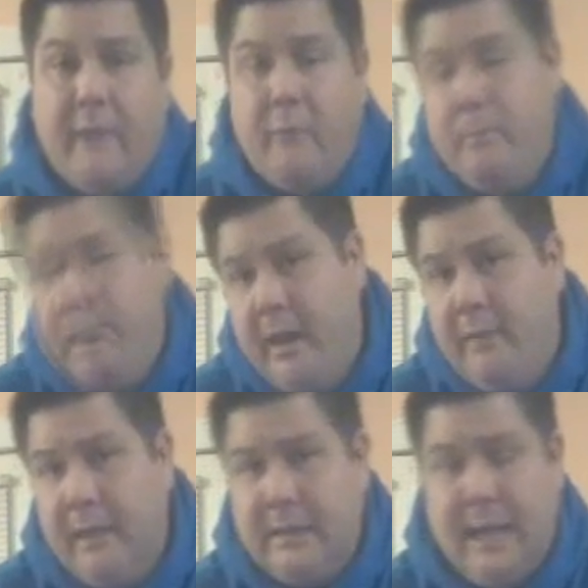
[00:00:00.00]
every bit
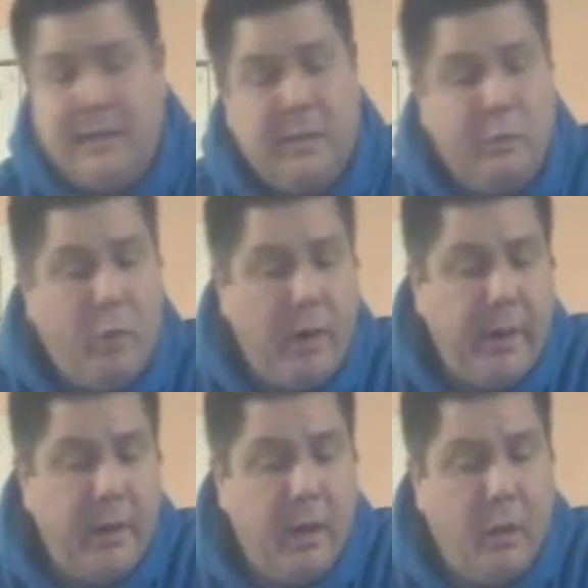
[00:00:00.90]
of it. It's actually
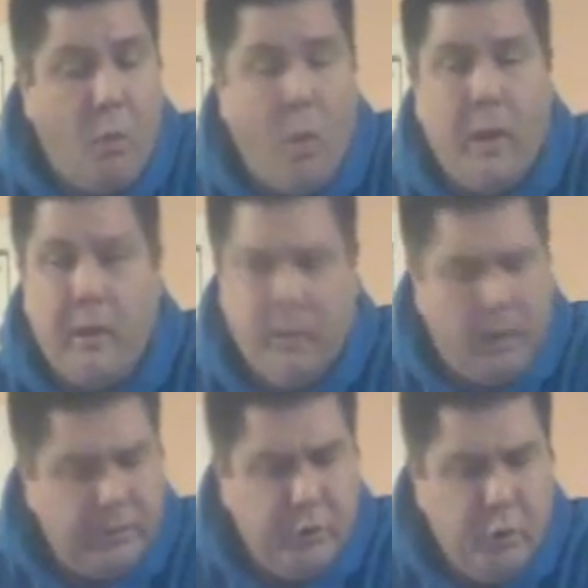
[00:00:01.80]
running
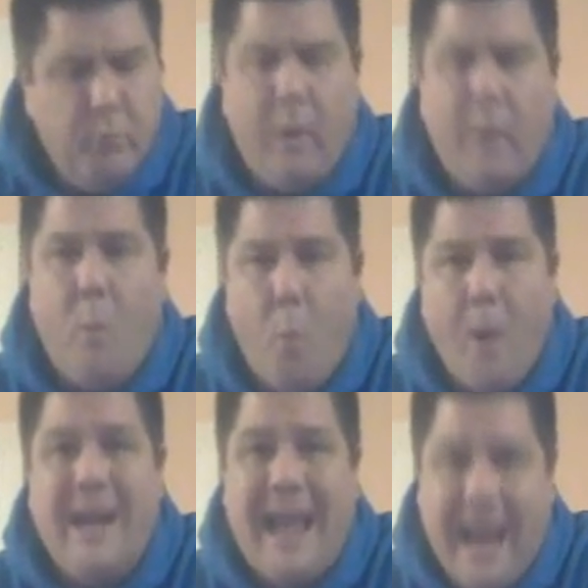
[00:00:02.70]

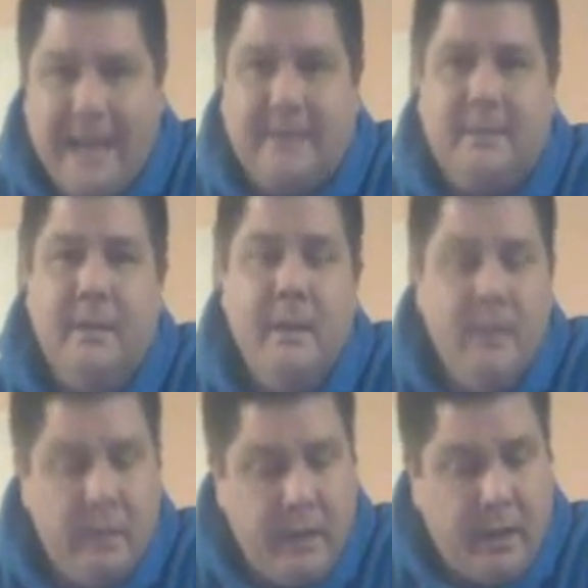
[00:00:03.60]
2.18
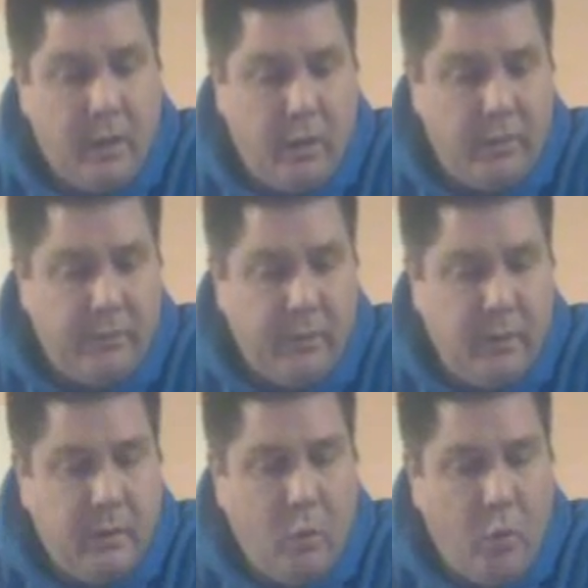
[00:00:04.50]
gigahertz
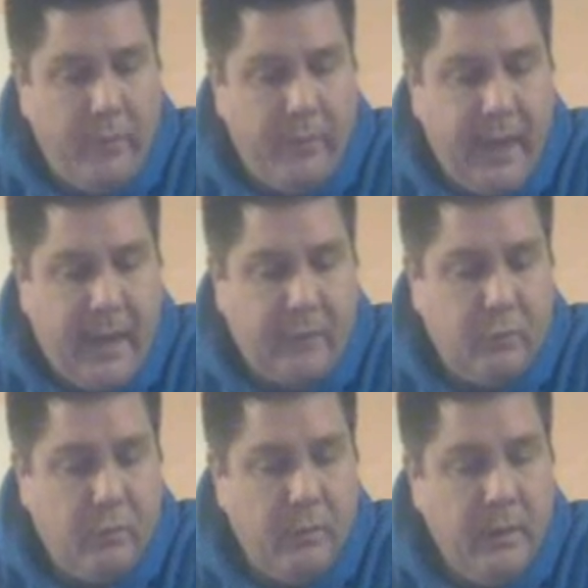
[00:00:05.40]
on the
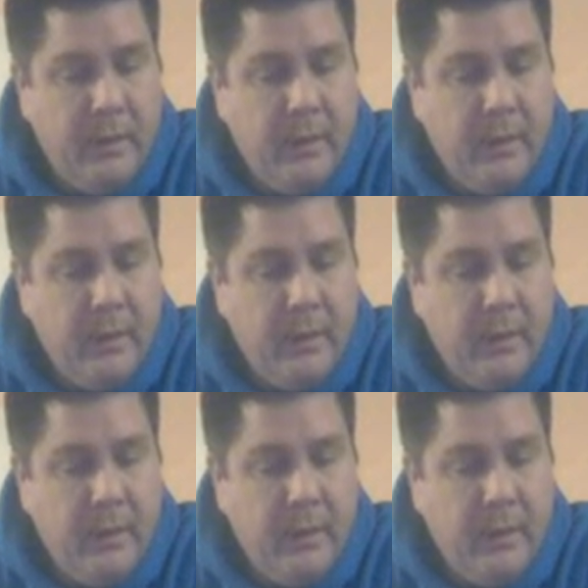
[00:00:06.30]
actual